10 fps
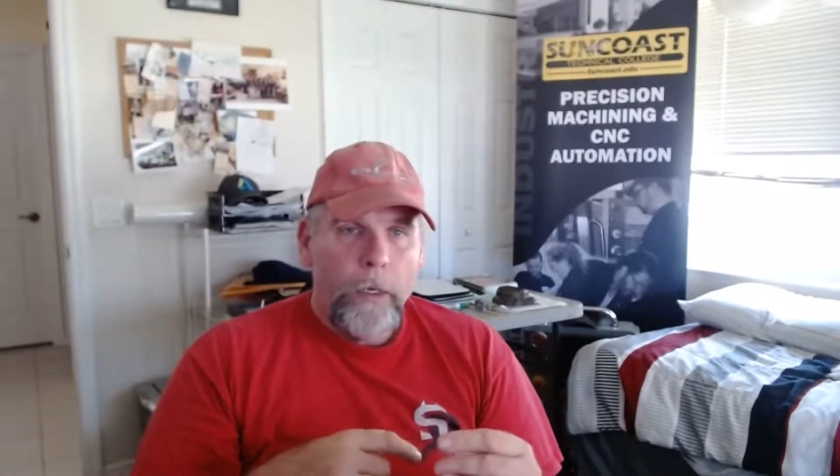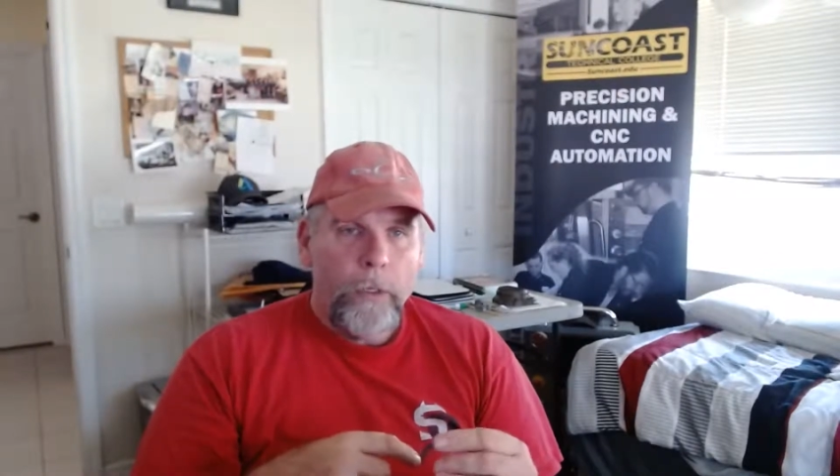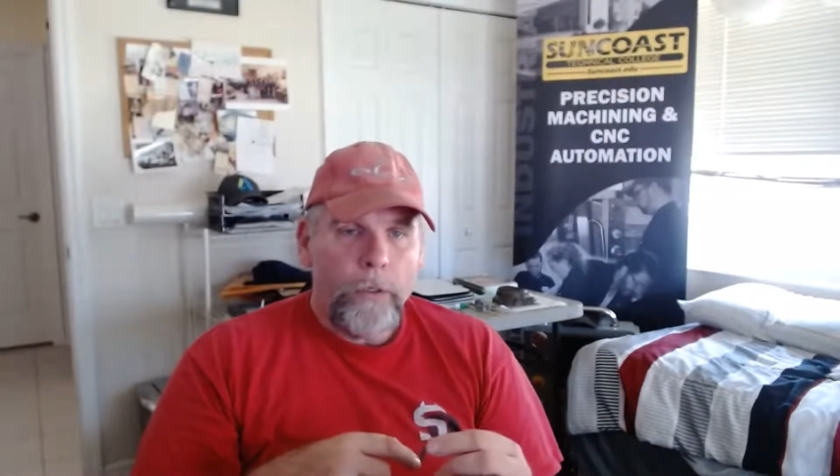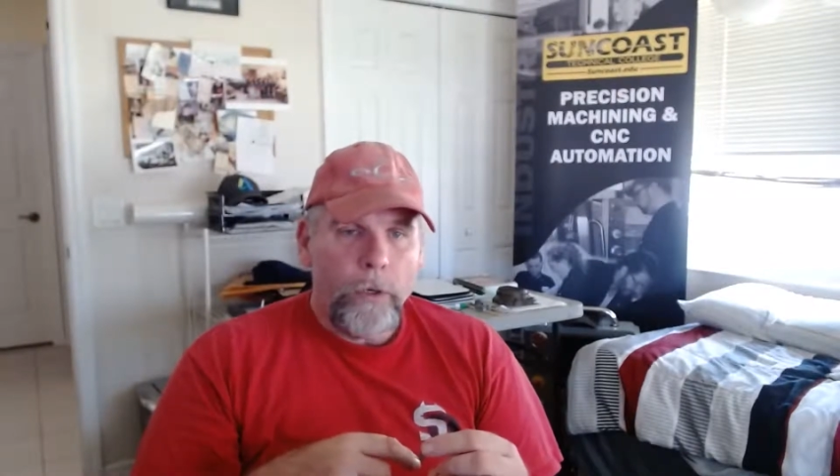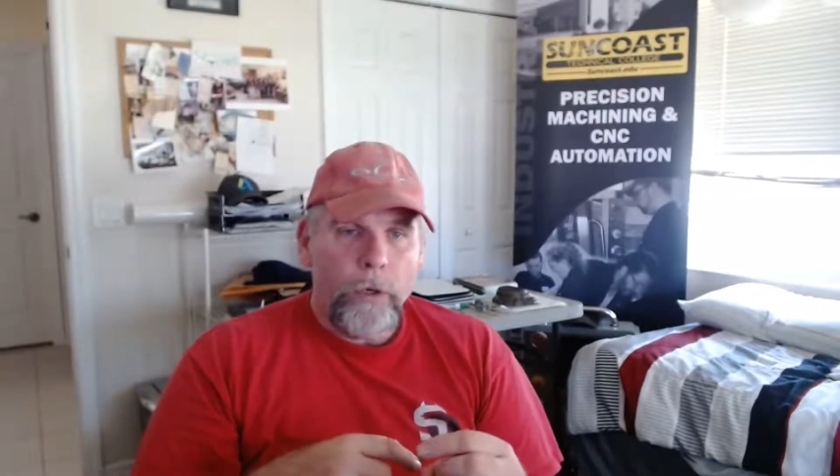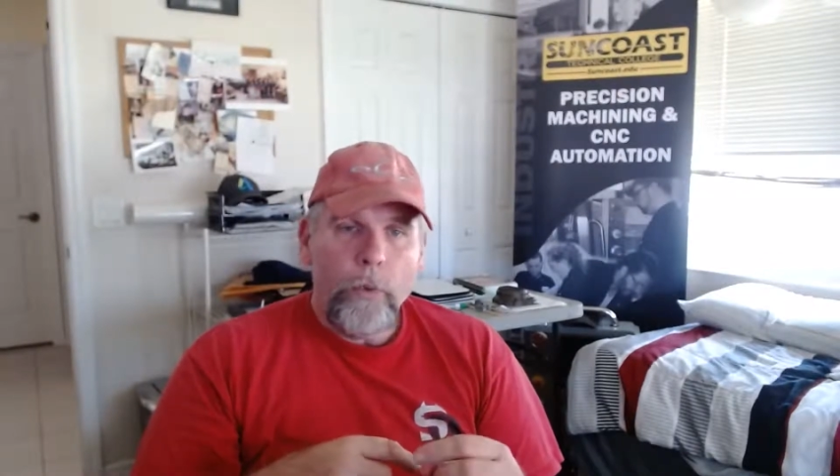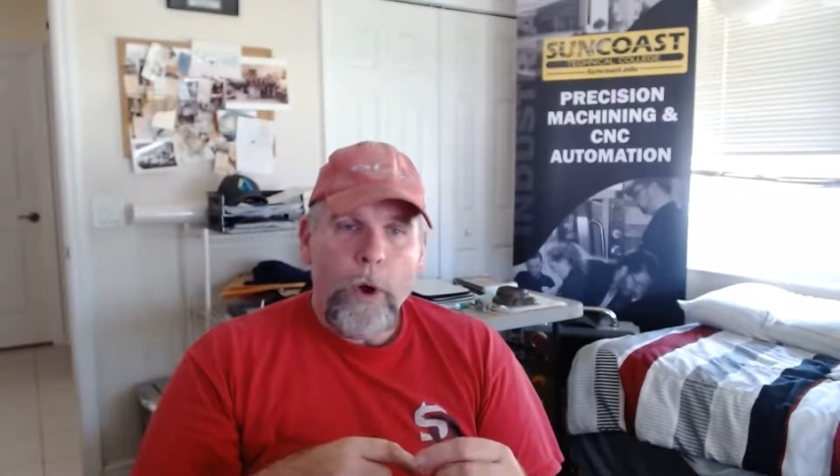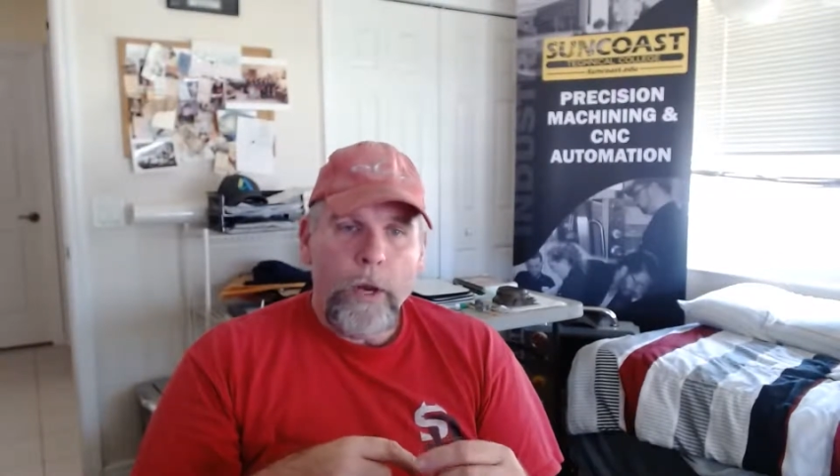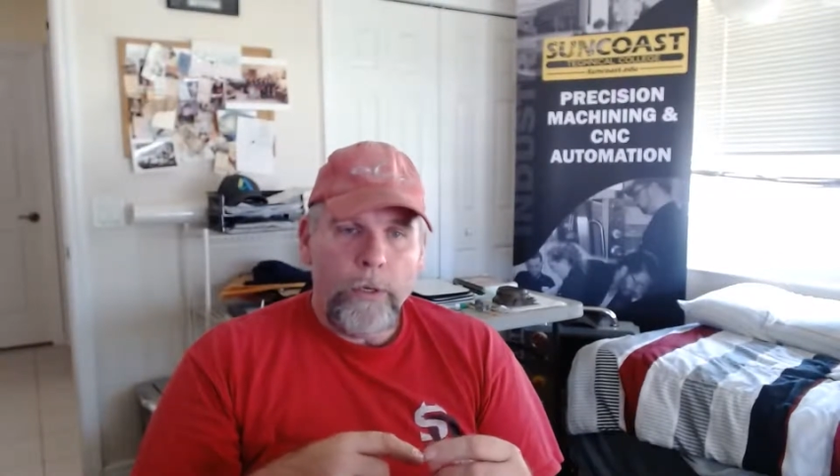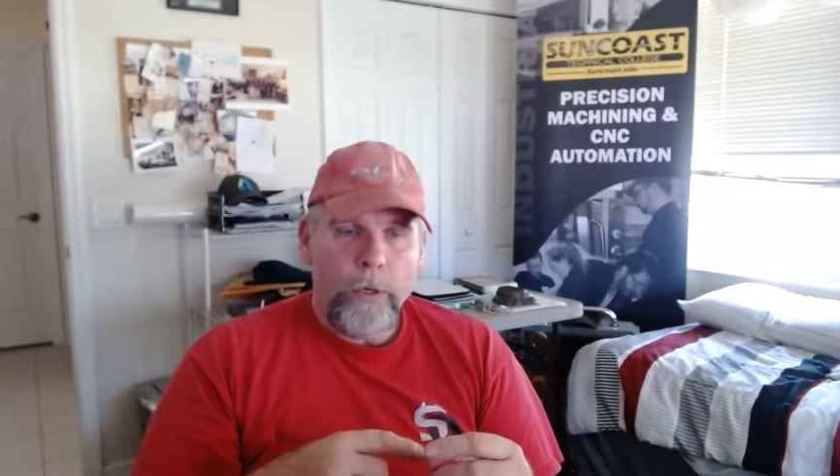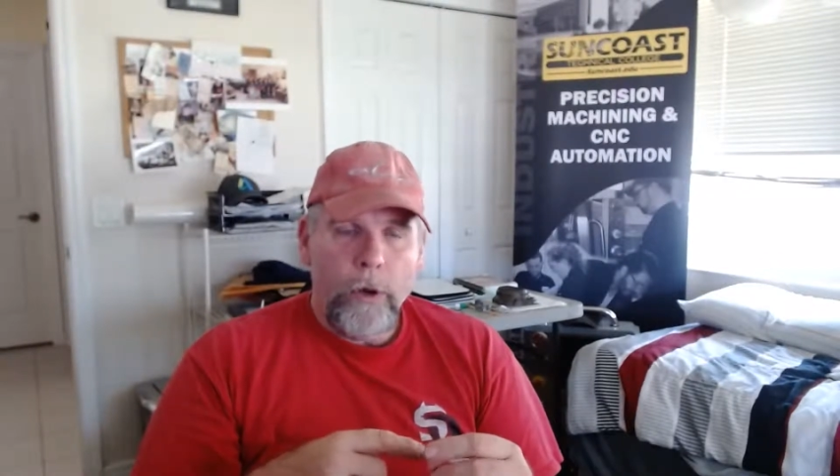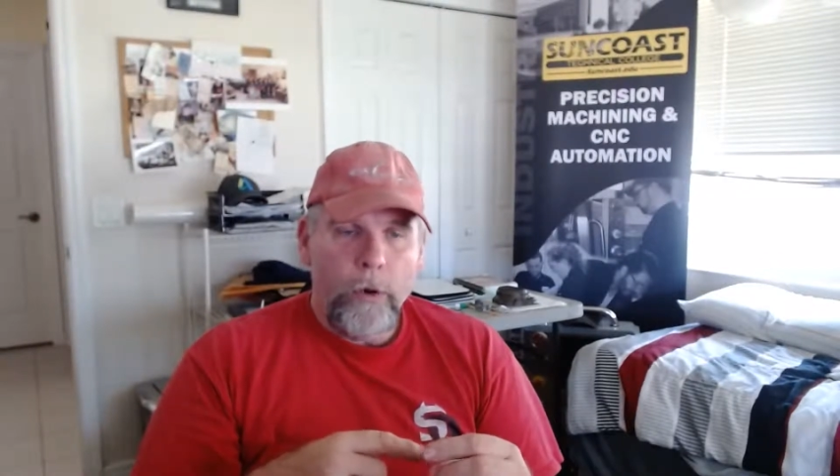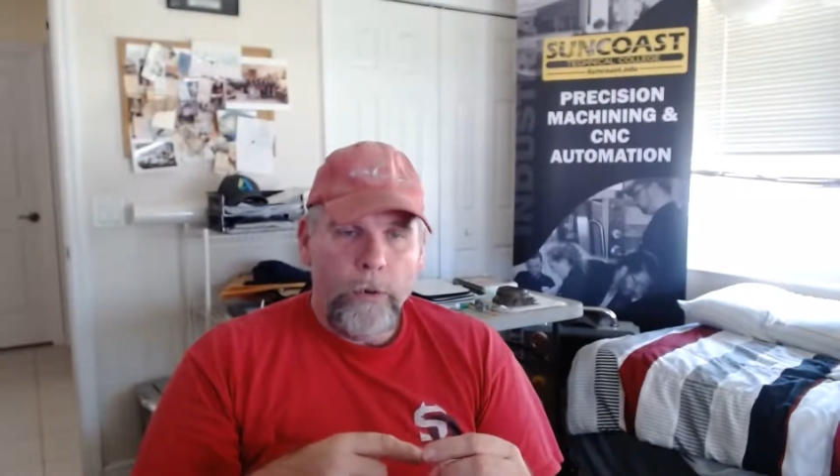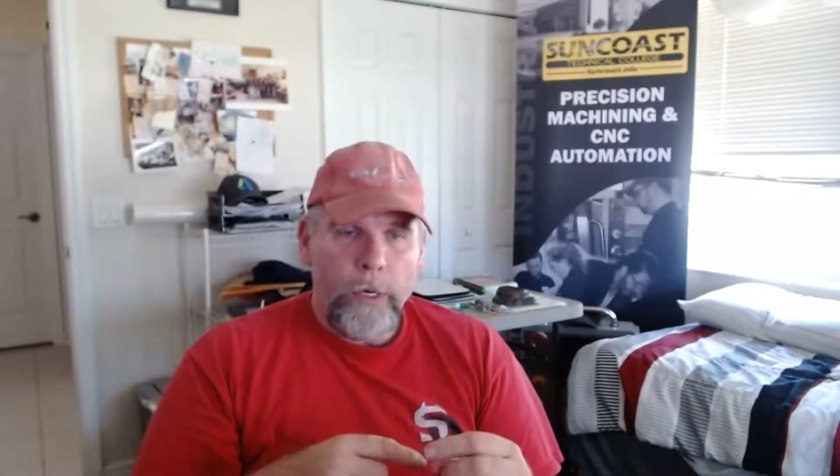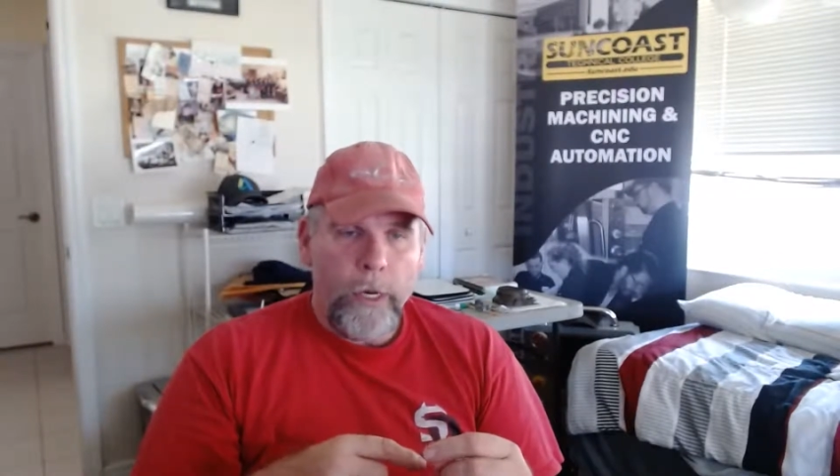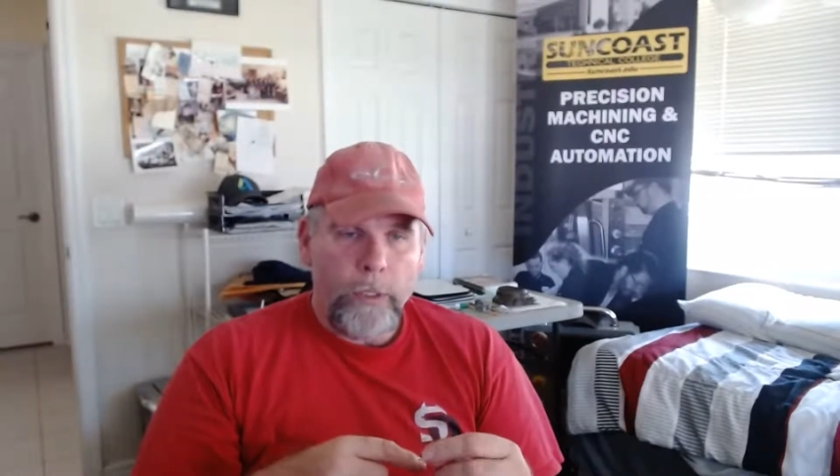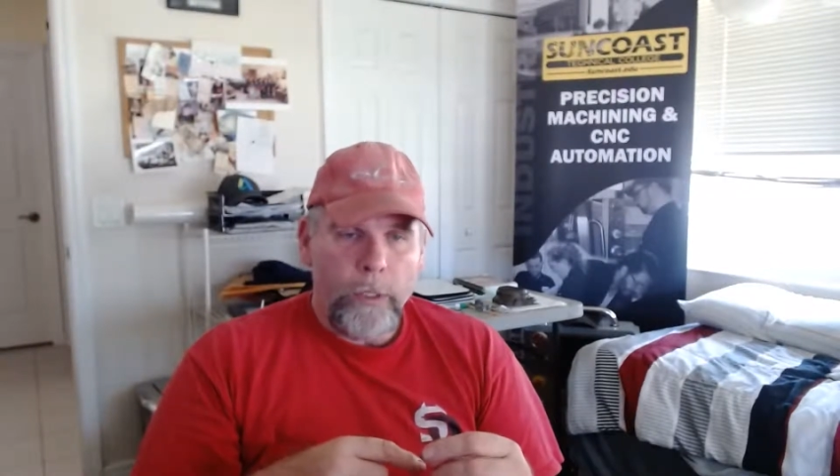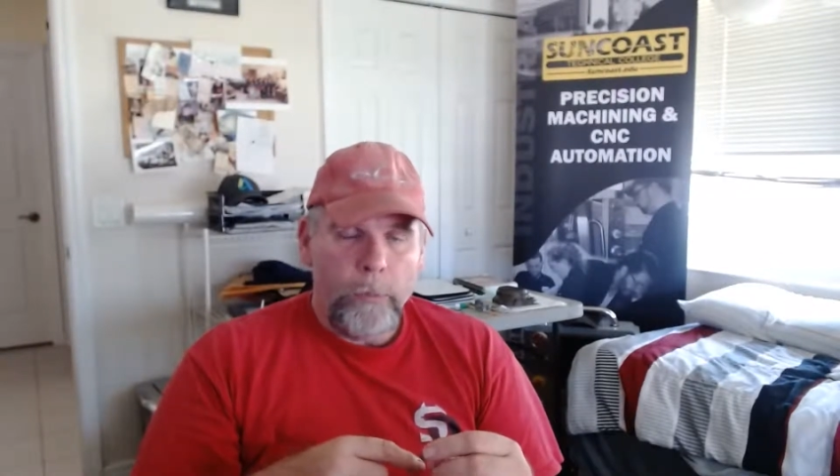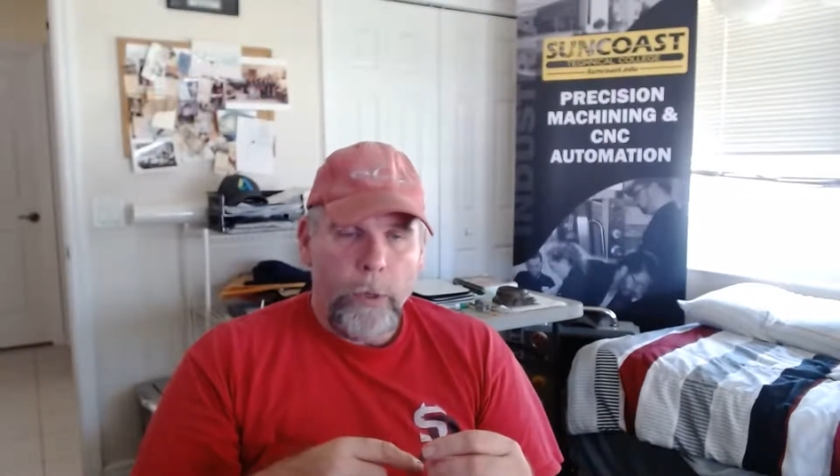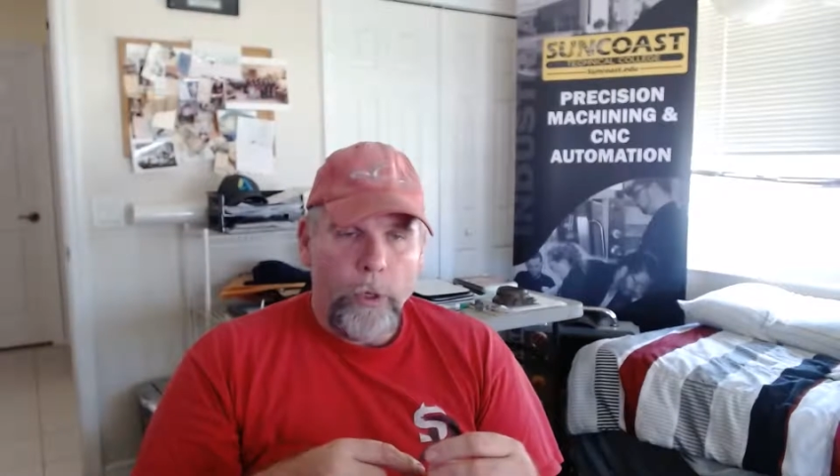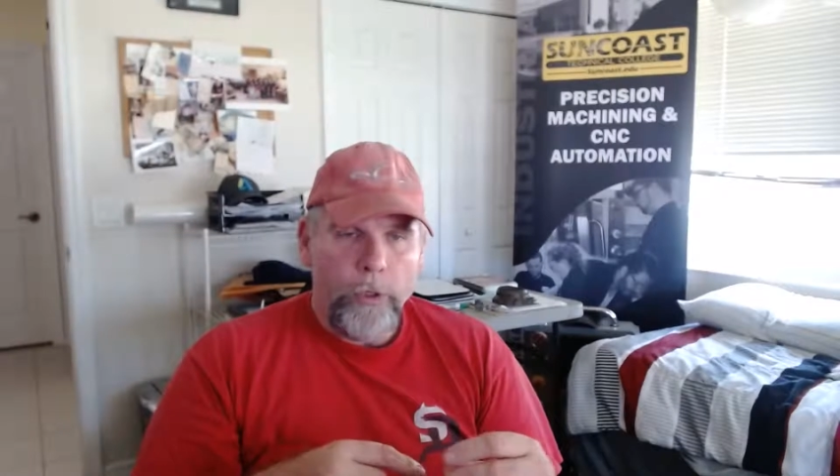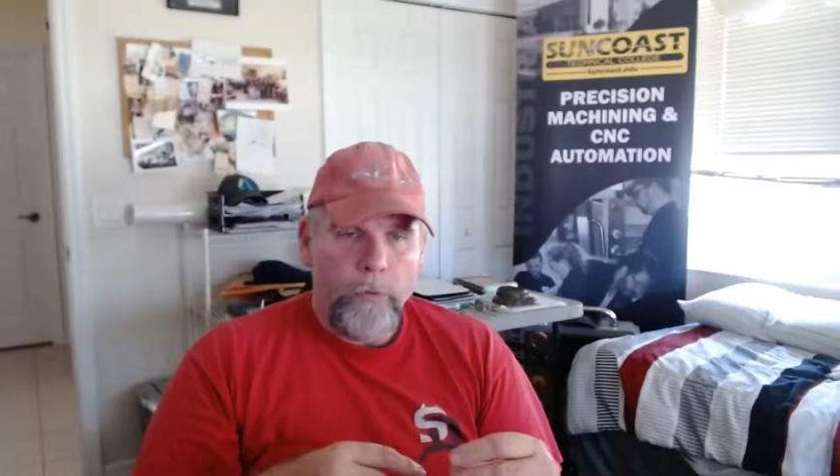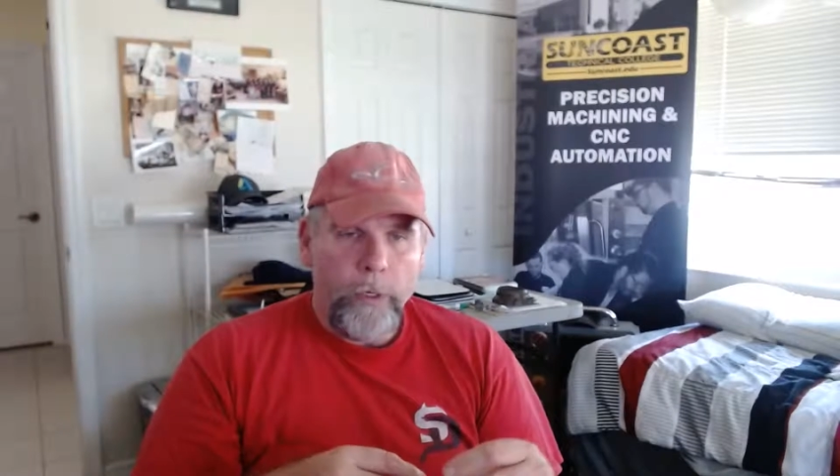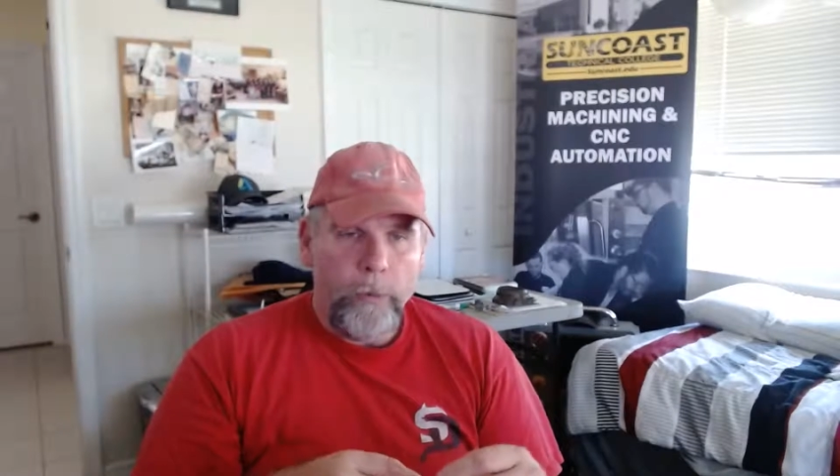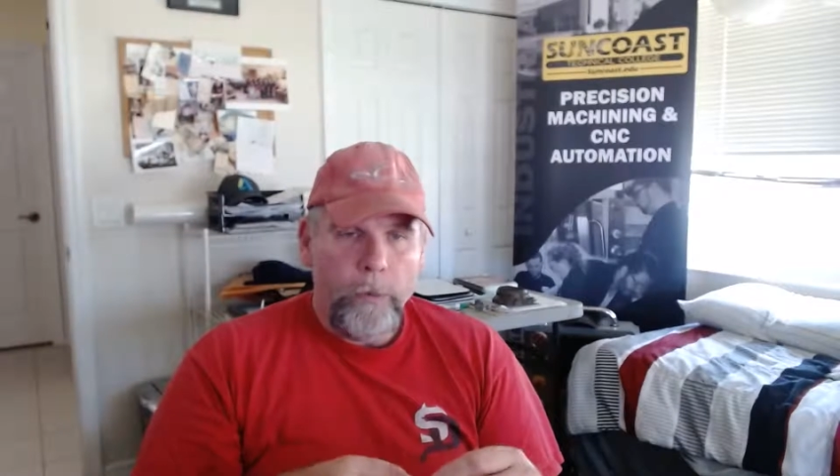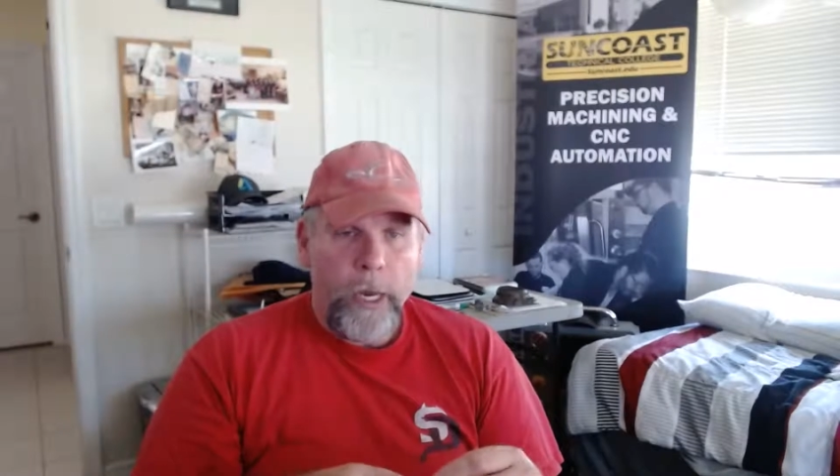So you want to know the nuts and bolts of it.